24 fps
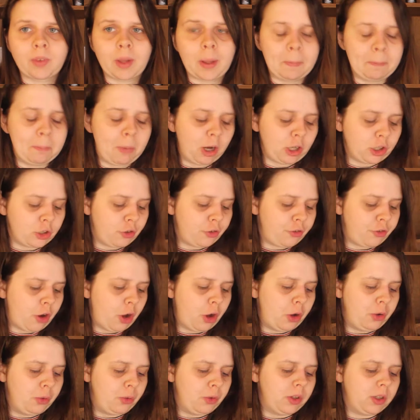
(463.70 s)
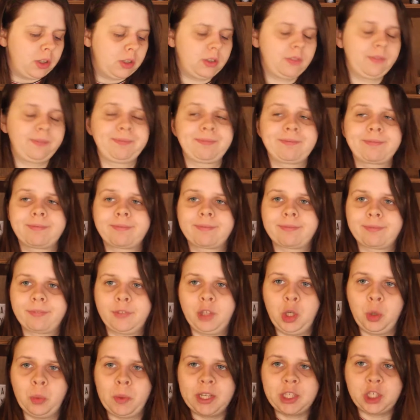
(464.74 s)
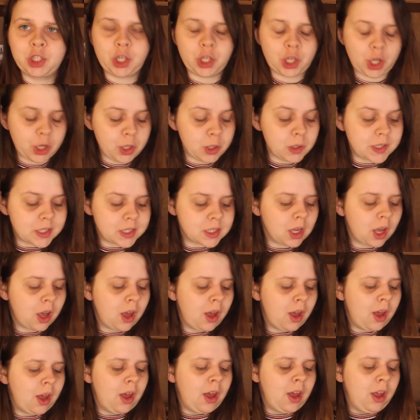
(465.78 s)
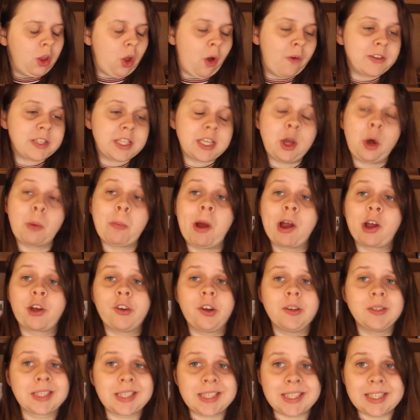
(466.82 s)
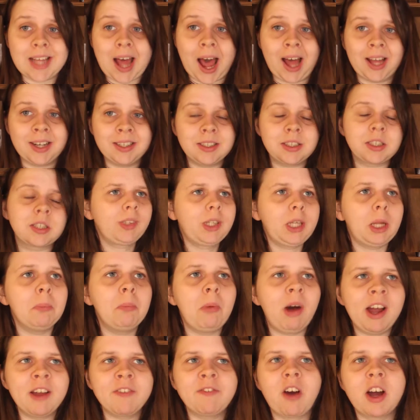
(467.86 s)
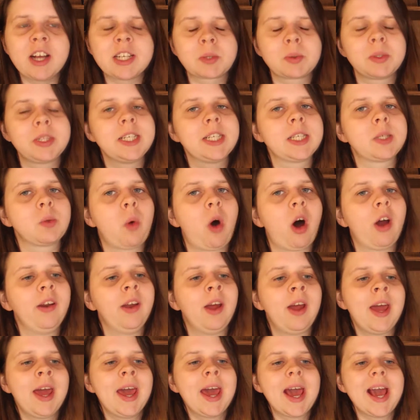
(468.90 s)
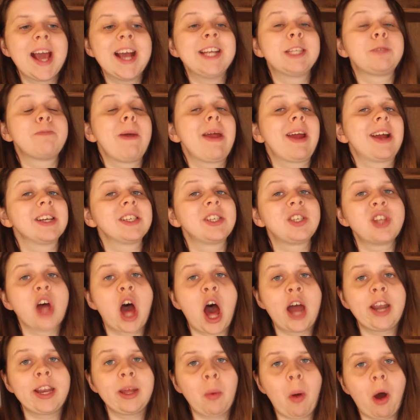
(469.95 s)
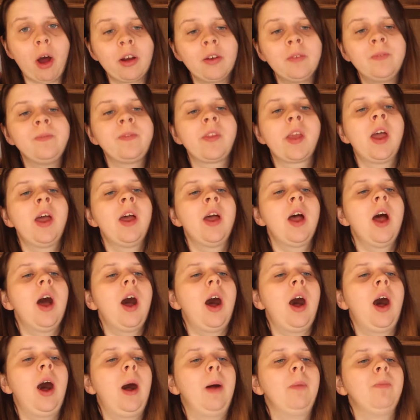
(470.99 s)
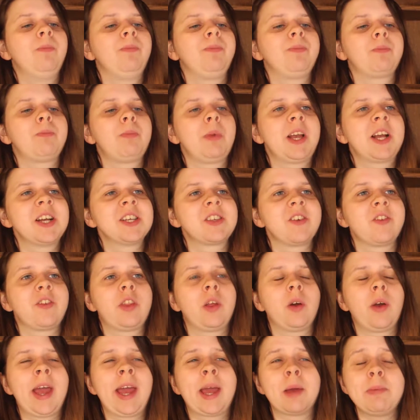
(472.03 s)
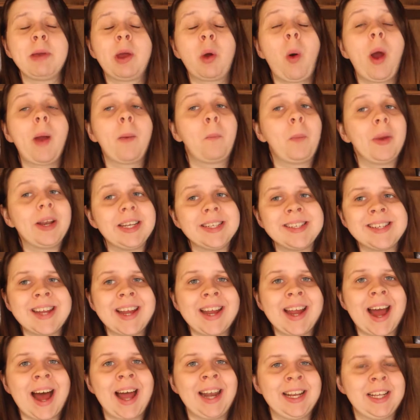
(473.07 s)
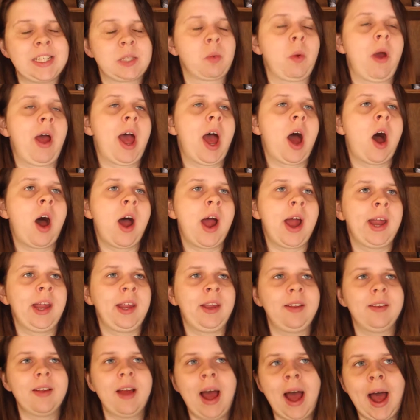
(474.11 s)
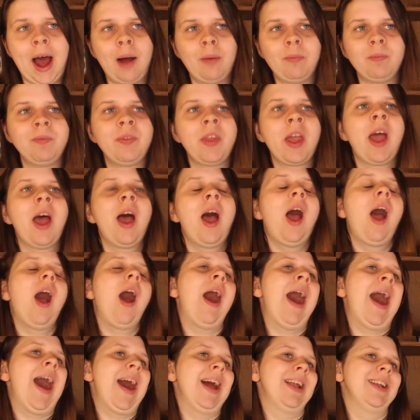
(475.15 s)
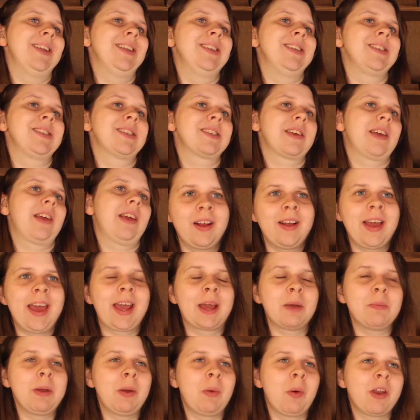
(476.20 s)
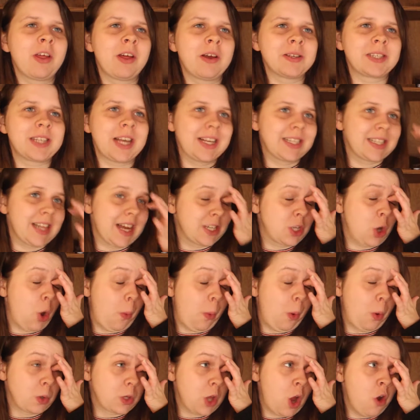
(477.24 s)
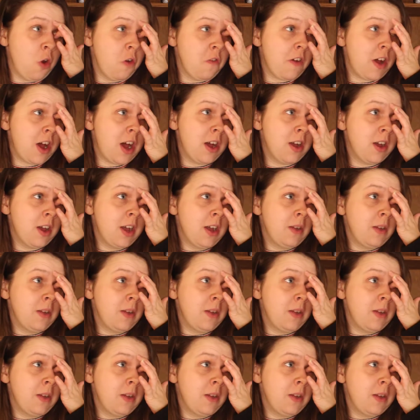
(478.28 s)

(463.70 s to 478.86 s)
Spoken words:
microphone you wish to use. Obviously your microphone stand, my advice with this one is pick a sturdy one, because of it could be quite windy, at least where I am, and it could be one of those things that topples over,